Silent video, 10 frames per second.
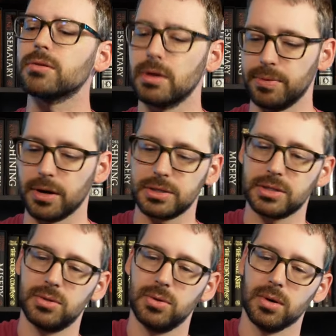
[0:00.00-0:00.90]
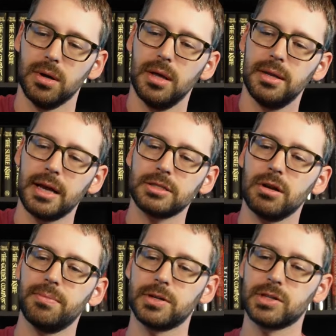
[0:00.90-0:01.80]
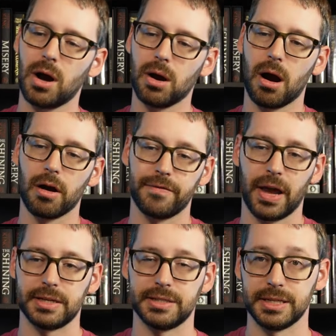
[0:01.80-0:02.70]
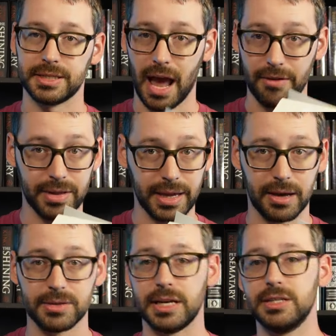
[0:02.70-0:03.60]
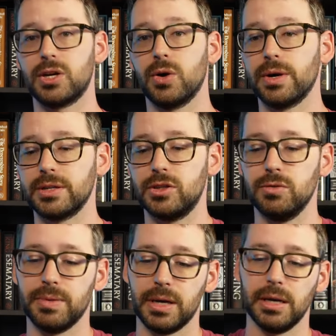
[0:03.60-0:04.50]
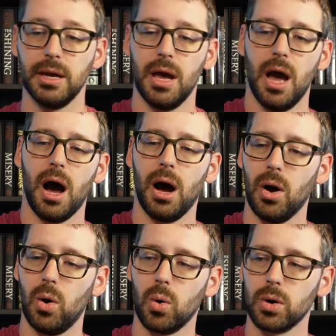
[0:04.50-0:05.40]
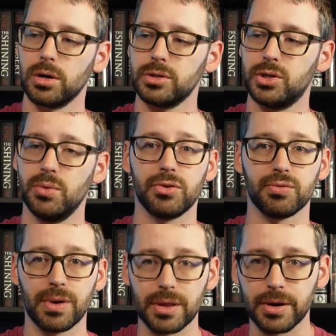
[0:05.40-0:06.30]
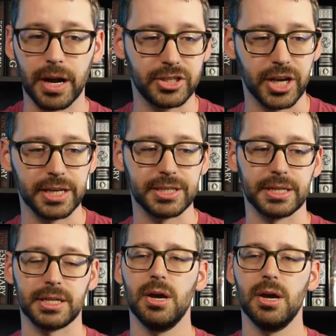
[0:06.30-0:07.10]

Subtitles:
Three books. Cool. Next three books are our fantasies. Everything else is going to be horror to thriller adjacent.